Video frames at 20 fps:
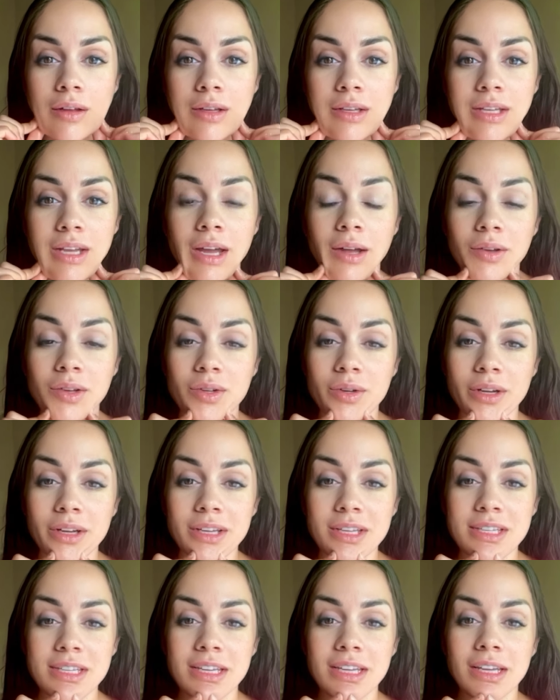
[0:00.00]
down to our
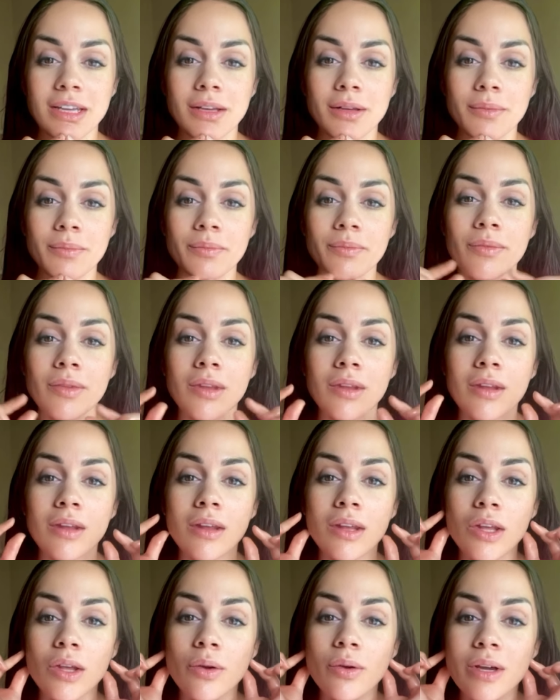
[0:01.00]
chin.
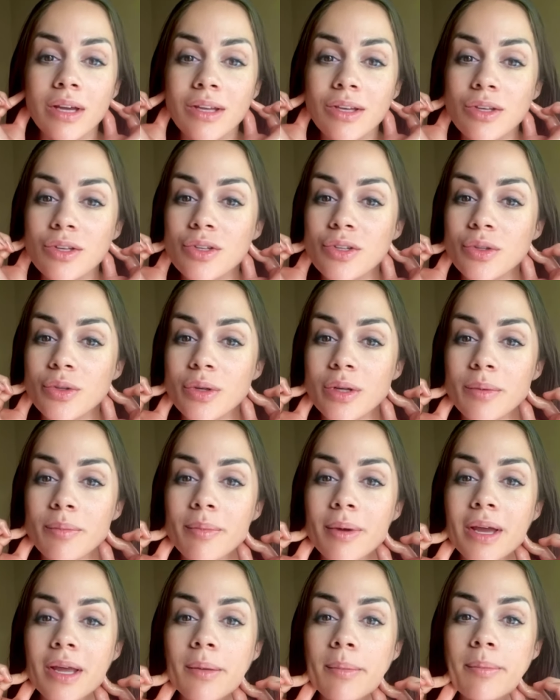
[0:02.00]
You can do it
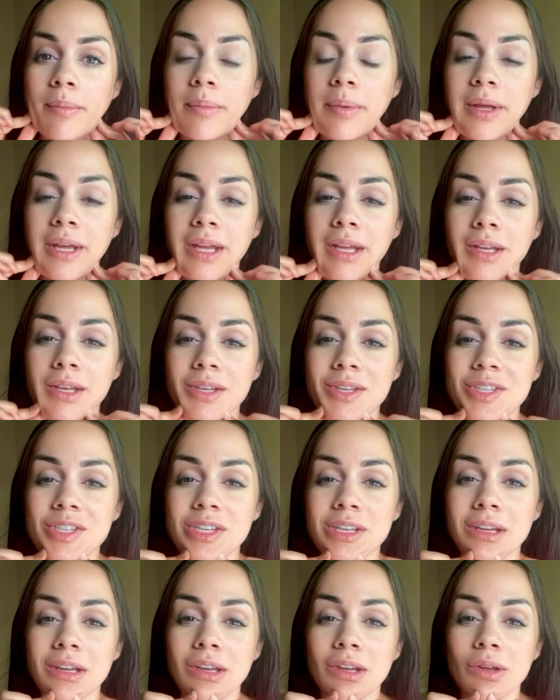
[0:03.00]
by
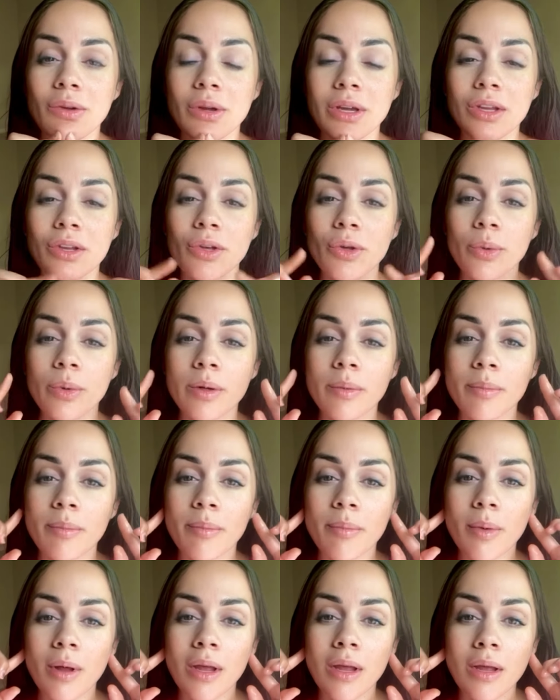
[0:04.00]
pinching. You can do it
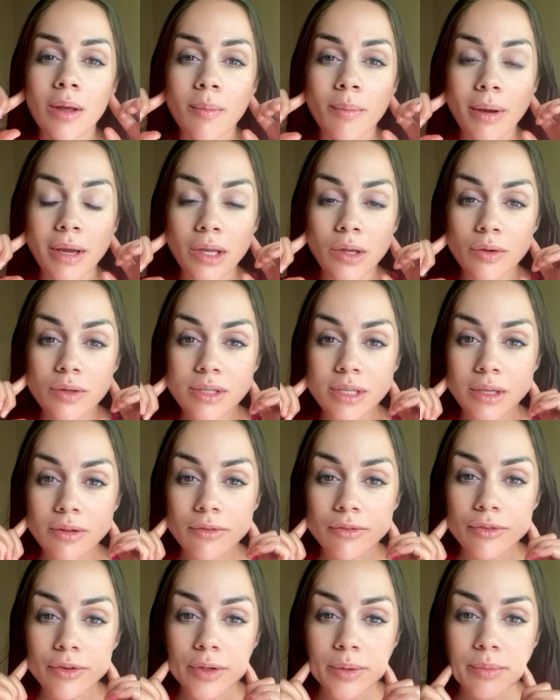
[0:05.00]
by using
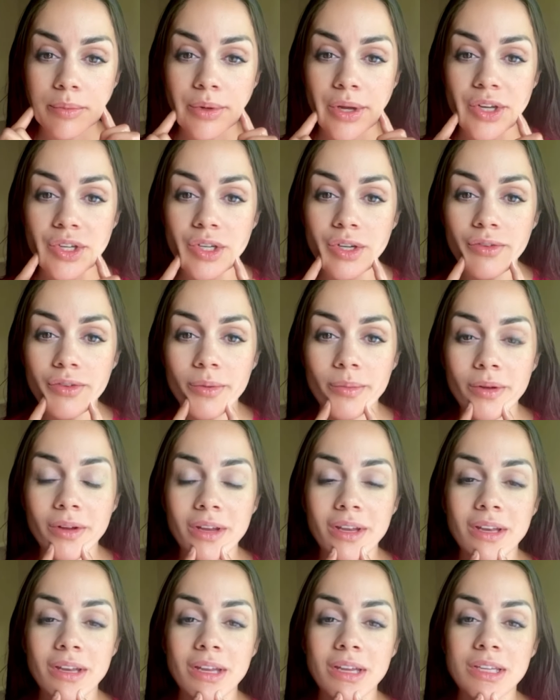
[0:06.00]
firm pressure from your
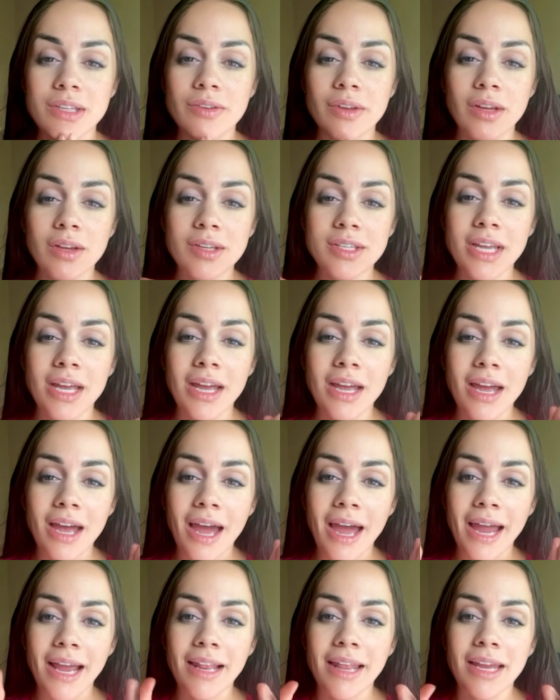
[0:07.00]
index fingers.
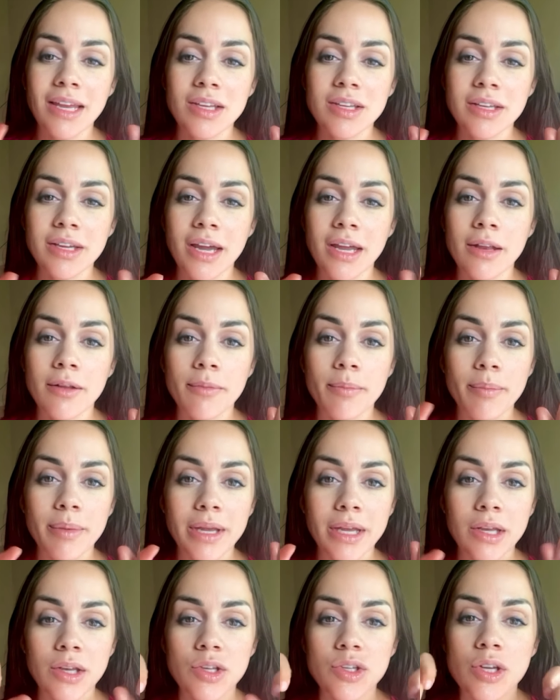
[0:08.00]
I like to kind of
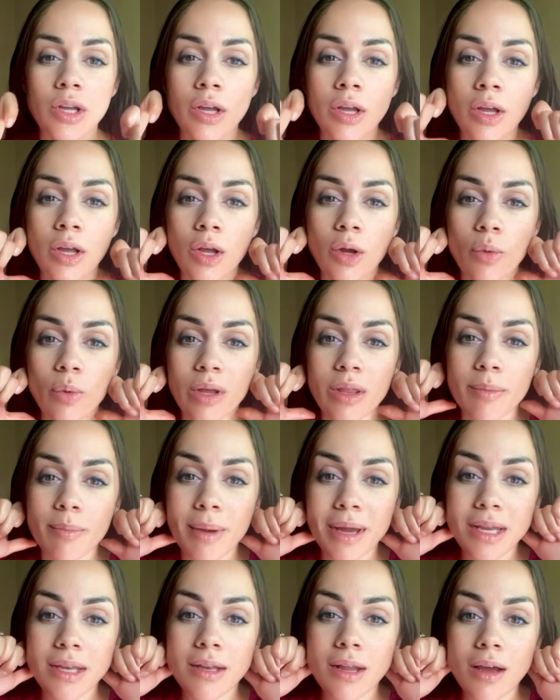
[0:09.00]
pinch with my
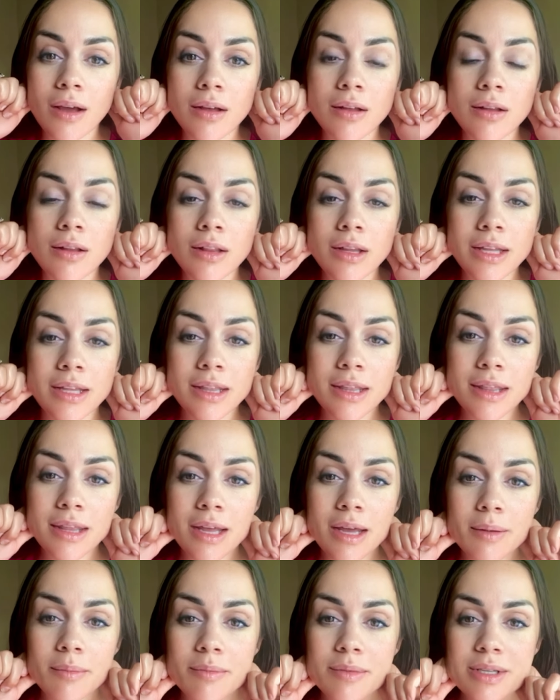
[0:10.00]
knuckle and
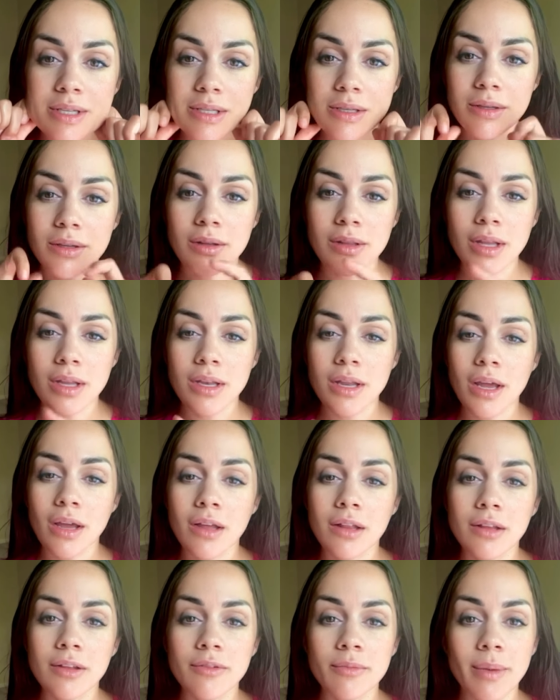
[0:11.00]
thumbs, the
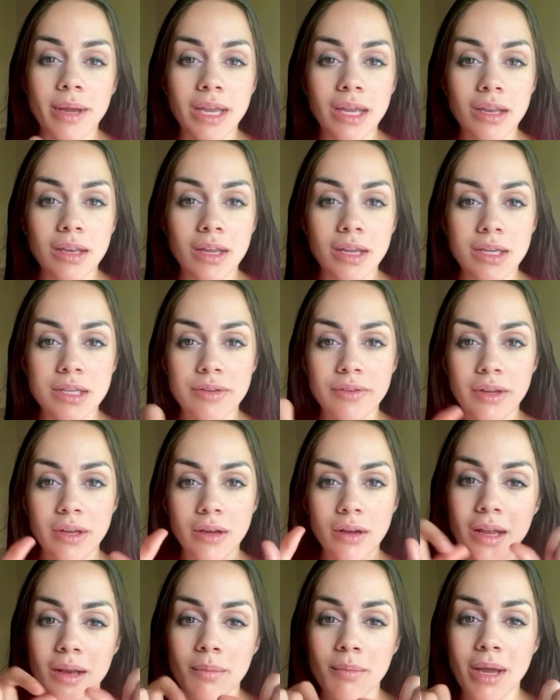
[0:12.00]
knuckle of my index finger
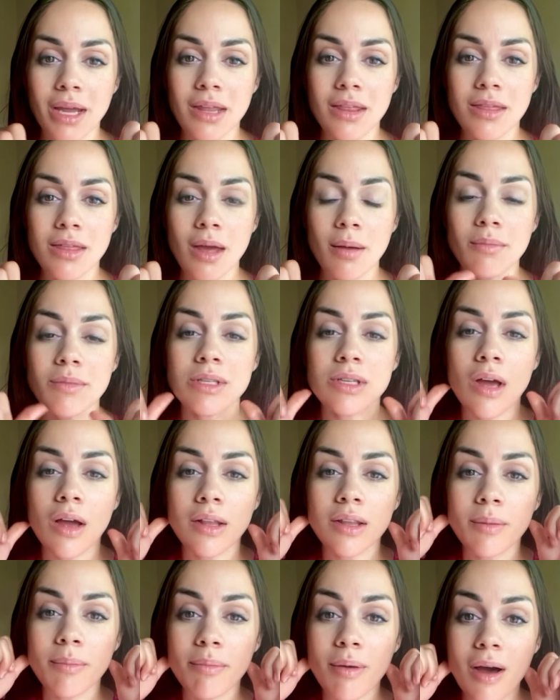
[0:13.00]
and my thumbs on
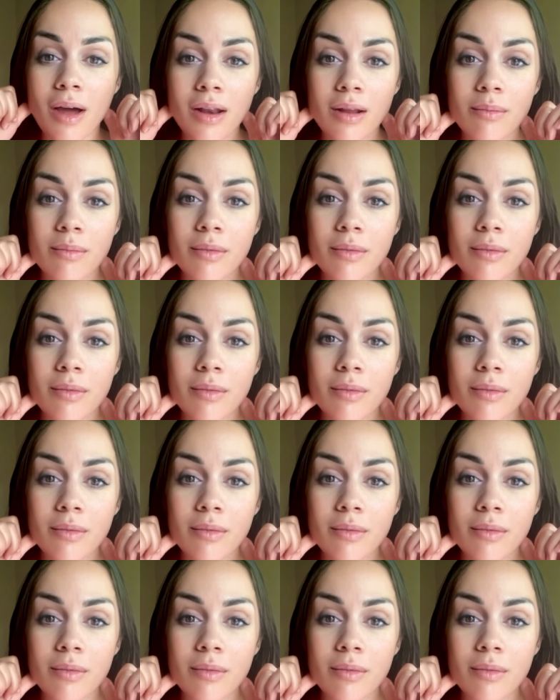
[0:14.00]
the bottom